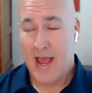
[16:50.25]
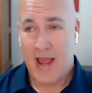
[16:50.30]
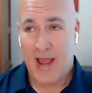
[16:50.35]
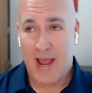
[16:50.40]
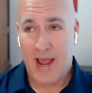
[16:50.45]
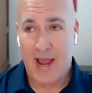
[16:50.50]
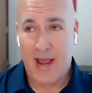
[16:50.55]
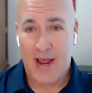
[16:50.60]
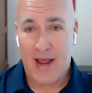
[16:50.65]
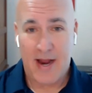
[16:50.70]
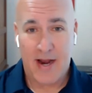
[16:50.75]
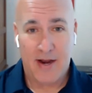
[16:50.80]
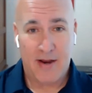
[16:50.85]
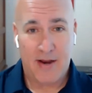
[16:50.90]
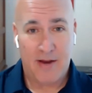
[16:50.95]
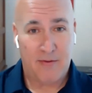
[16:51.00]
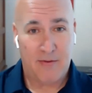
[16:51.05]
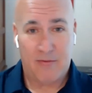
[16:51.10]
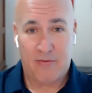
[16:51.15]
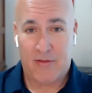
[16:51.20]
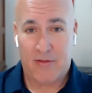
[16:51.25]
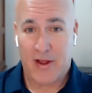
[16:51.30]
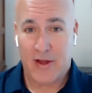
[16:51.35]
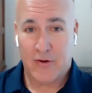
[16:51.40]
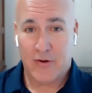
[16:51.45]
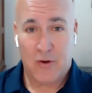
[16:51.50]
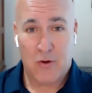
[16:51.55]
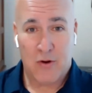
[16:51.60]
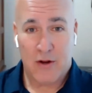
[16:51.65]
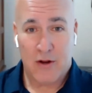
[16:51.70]
And things
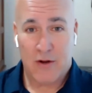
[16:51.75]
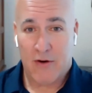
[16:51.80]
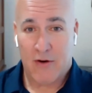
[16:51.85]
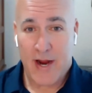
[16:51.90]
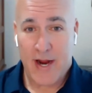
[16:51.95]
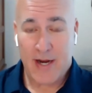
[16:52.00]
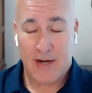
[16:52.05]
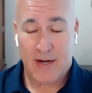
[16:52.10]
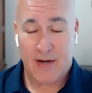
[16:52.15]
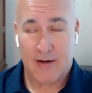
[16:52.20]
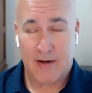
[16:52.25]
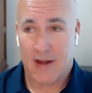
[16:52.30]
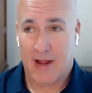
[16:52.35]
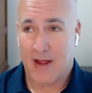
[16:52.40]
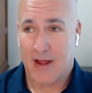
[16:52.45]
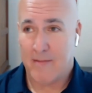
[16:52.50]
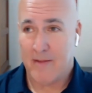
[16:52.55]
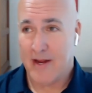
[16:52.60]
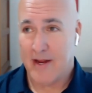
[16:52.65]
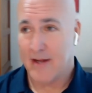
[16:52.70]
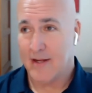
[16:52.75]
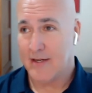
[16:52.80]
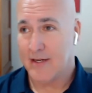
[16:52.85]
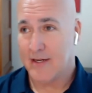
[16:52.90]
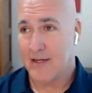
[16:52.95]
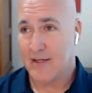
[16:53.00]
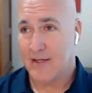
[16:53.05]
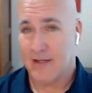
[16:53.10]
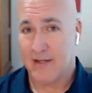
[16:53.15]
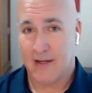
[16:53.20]
are going great. I mean,
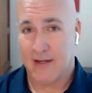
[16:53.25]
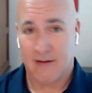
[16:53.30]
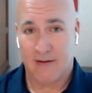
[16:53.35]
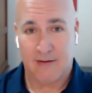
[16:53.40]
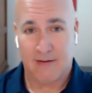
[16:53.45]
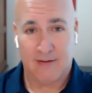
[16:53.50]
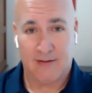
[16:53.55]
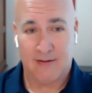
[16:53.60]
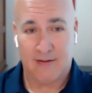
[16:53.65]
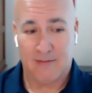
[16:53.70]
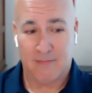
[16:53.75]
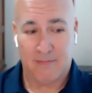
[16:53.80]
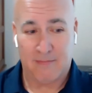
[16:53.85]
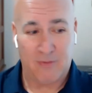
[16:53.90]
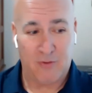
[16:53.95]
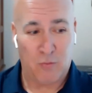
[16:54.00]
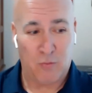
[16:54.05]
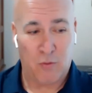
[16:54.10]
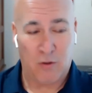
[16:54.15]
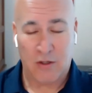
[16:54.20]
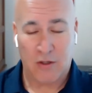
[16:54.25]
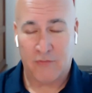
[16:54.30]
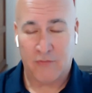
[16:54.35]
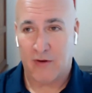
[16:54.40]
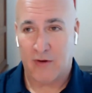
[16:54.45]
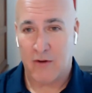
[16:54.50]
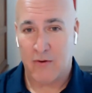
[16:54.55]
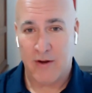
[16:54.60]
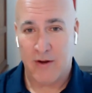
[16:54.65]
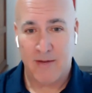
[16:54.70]
just the, the, the work's
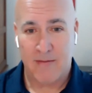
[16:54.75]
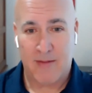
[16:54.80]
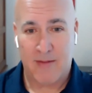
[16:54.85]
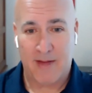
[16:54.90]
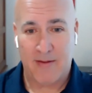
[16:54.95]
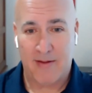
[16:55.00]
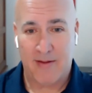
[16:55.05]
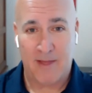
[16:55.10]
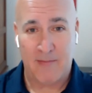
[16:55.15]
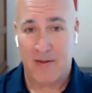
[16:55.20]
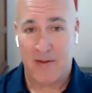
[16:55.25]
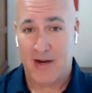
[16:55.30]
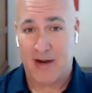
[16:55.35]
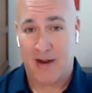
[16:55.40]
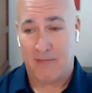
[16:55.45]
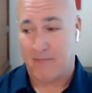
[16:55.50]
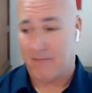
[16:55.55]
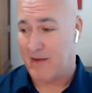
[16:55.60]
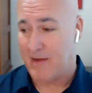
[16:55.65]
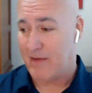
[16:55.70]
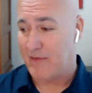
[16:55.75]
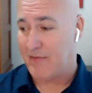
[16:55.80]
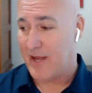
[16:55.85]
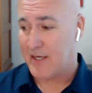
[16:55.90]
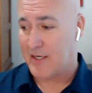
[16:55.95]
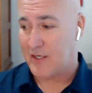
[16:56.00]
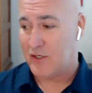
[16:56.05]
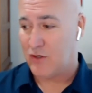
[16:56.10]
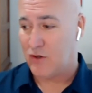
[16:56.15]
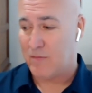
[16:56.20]
flowing. My, I mean, I've, I've
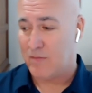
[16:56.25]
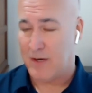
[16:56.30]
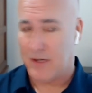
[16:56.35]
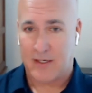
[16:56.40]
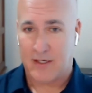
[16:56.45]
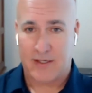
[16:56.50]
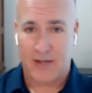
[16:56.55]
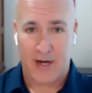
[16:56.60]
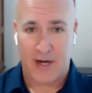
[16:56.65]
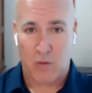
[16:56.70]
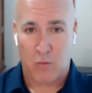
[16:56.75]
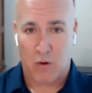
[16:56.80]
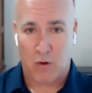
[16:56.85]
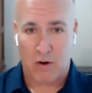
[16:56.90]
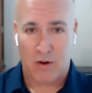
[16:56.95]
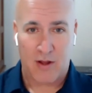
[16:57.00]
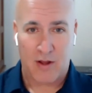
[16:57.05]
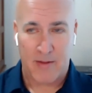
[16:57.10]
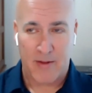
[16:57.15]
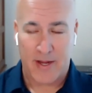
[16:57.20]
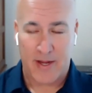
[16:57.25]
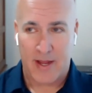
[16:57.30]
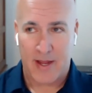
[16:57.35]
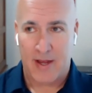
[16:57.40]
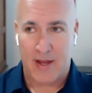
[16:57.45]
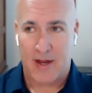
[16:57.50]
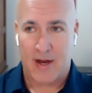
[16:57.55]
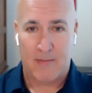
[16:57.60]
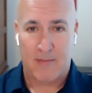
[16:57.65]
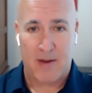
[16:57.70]
got so much steady work coming
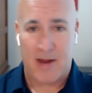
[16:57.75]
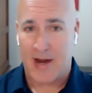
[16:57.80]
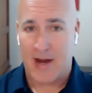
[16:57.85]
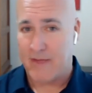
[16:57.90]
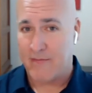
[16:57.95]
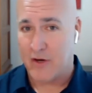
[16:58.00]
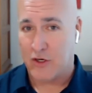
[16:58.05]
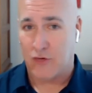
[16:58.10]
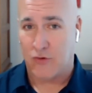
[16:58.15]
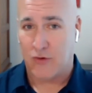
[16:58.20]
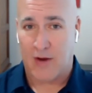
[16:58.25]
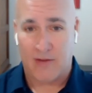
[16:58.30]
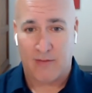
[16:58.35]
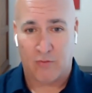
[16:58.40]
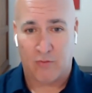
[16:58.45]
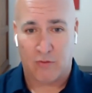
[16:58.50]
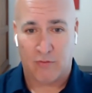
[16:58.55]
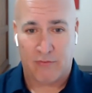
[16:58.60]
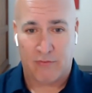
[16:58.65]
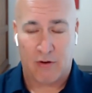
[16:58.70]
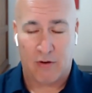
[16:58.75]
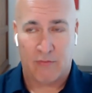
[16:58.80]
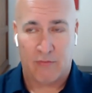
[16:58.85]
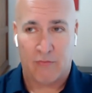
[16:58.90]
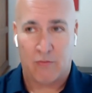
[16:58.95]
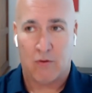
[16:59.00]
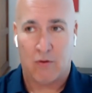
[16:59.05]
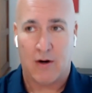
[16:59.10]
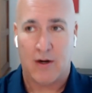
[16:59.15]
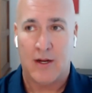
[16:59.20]
in. I'm not having to drive real far
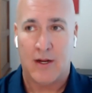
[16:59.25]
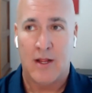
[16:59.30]
for it.